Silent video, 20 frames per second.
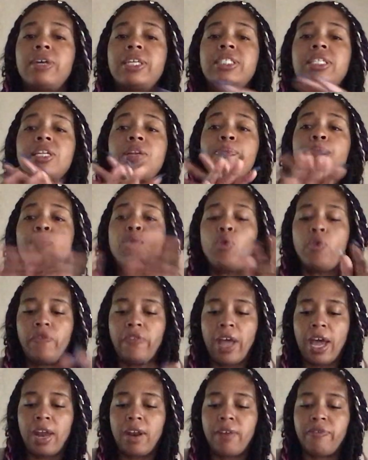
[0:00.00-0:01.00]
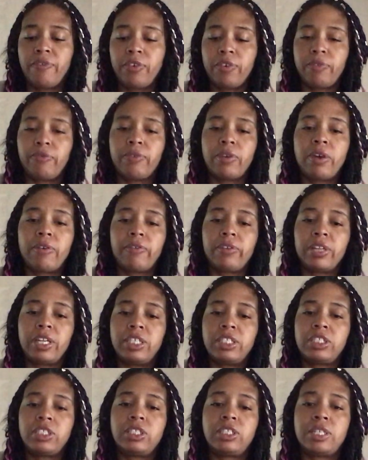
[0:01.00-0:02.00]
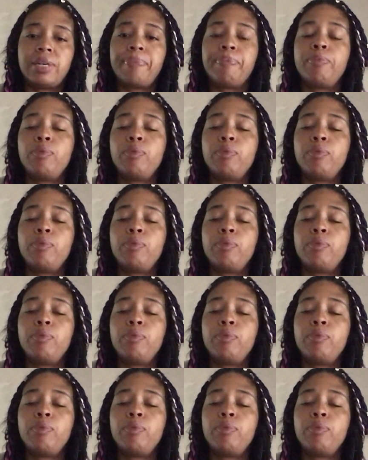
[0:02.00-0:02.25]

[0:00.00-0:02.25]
raised and moved out of a relationship.